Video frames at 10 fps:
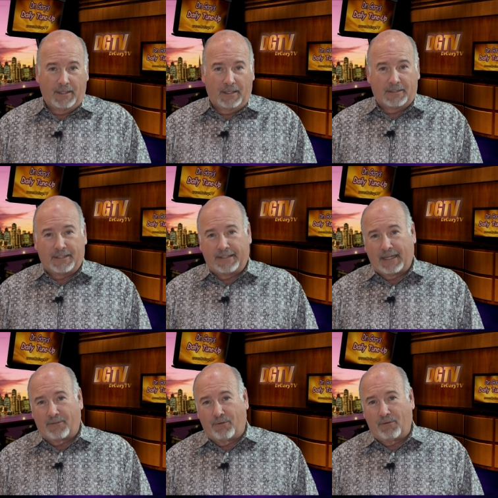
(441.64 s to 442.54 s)
You see,
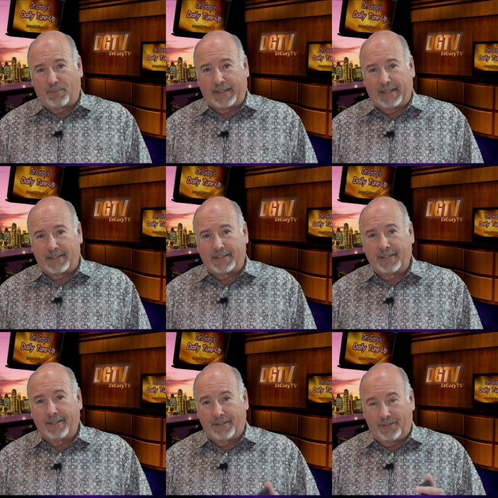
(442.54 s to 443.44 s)
that quote means
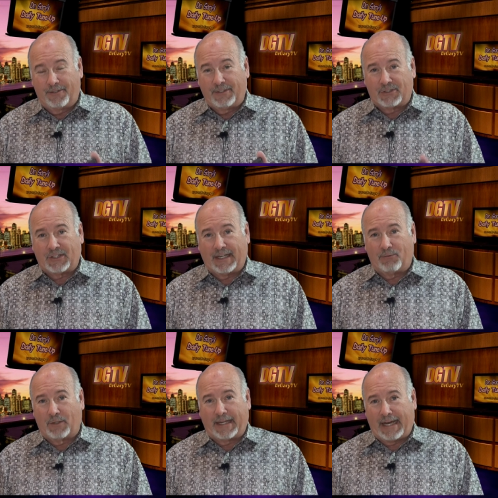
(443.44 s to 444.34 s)
you
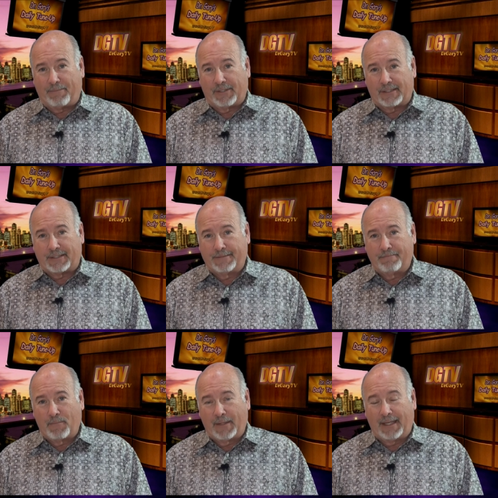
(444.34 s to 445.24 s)
decide what happens.
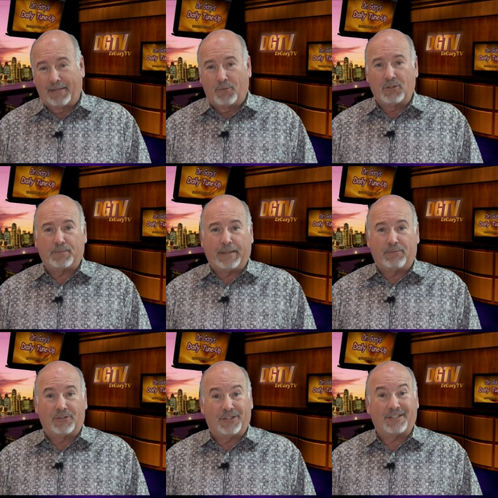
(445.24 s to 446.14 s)
And most
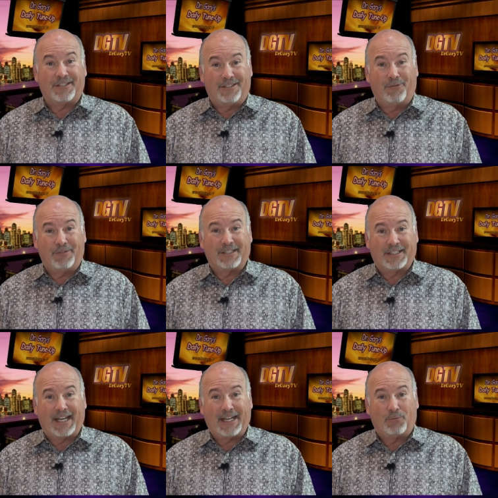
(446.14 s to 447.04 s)
people just don't
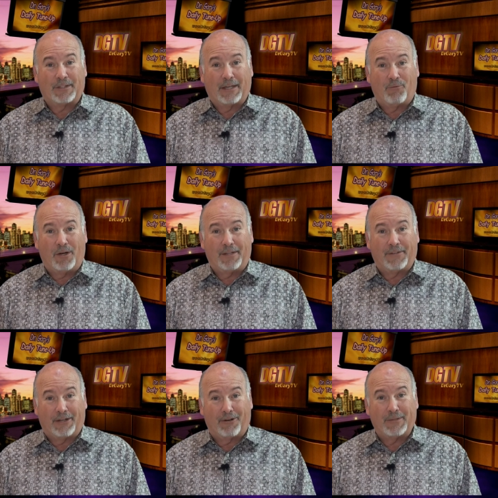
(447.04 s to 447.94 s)
decide what they want.
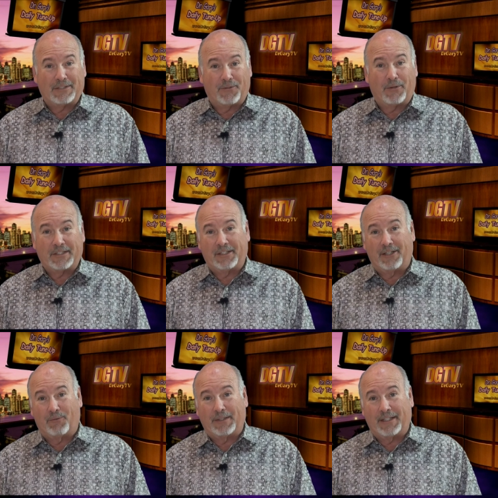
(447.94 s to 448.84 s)
They're always focusing
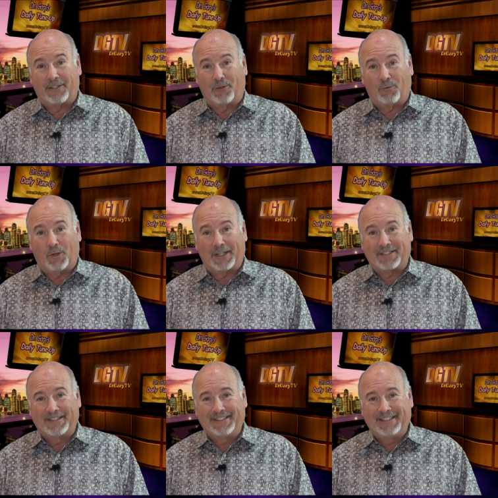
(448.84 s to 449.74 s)
on what they don't
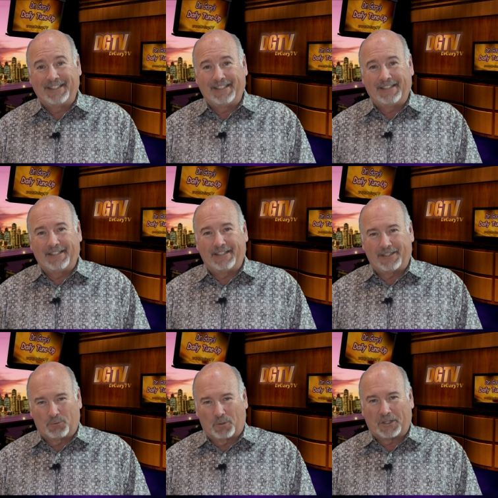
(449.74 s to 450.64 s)
want.
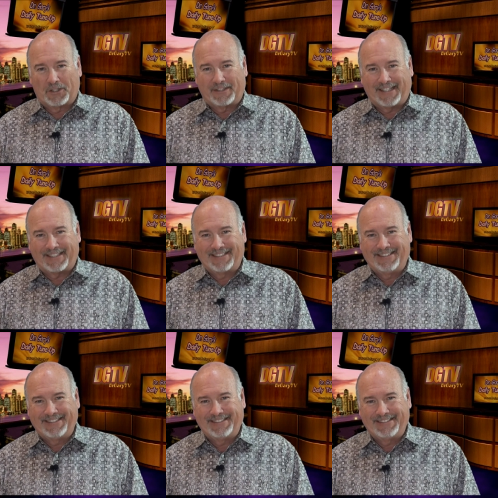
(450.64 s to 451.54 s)
Let's work on that.
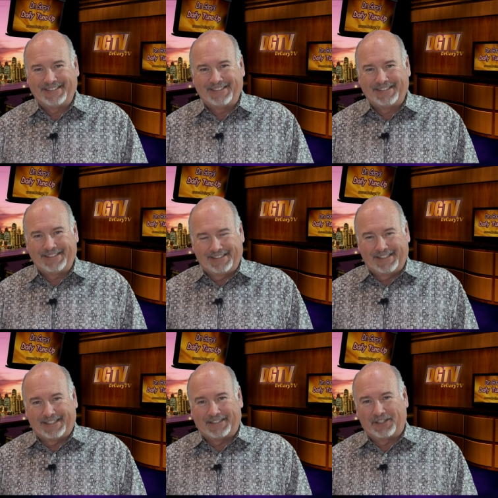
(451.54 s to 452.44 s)

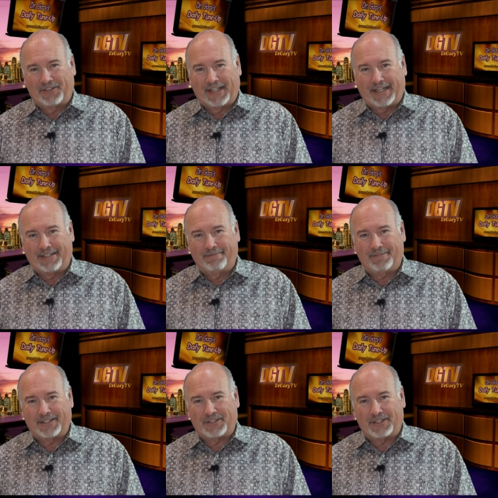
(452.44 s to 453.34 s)
Until then,
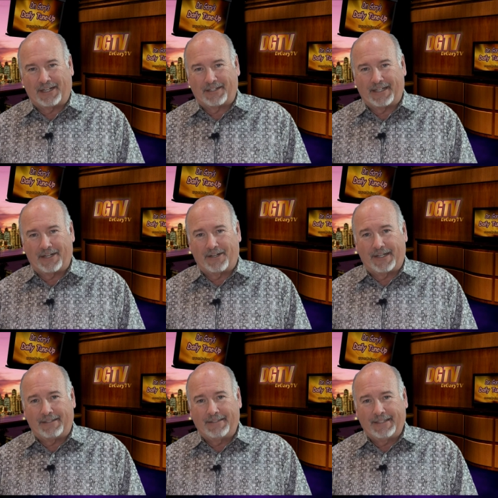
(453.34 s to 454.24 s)
this is Doctor
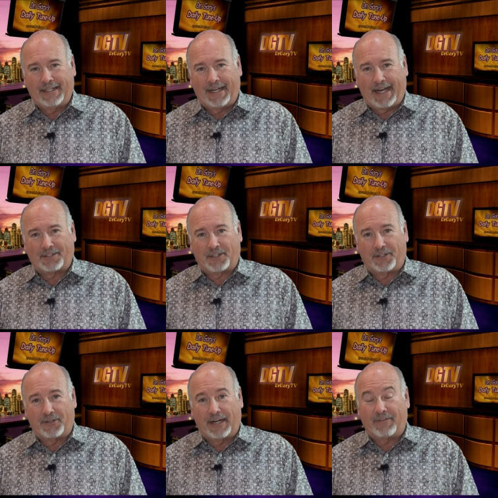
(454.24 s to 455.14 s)
Gary
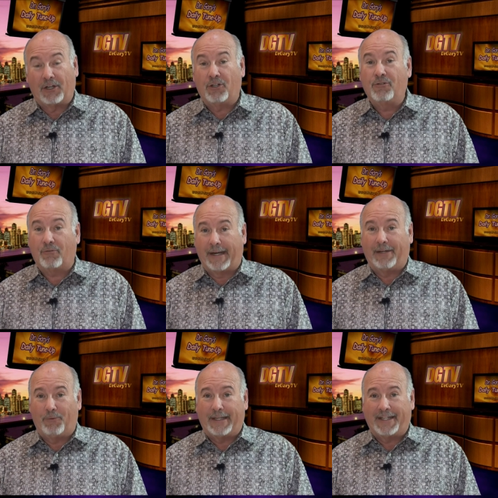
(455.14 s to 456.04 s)
asking you to have a
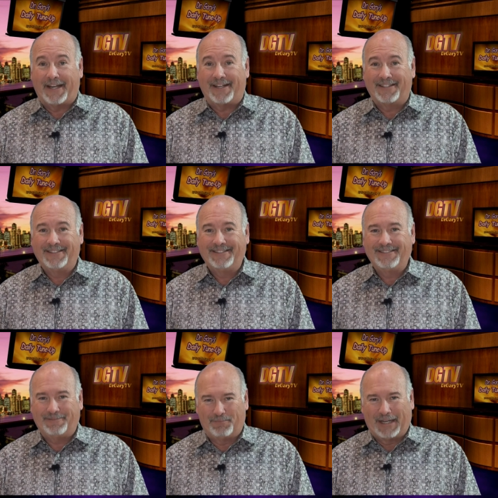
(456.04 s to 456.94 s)
great weekend.
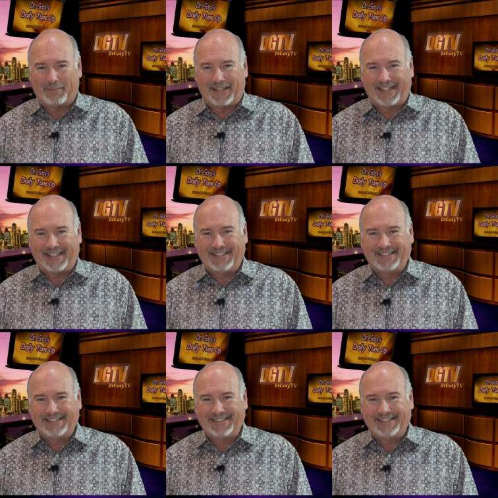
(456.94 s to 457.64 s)
Bye-bye.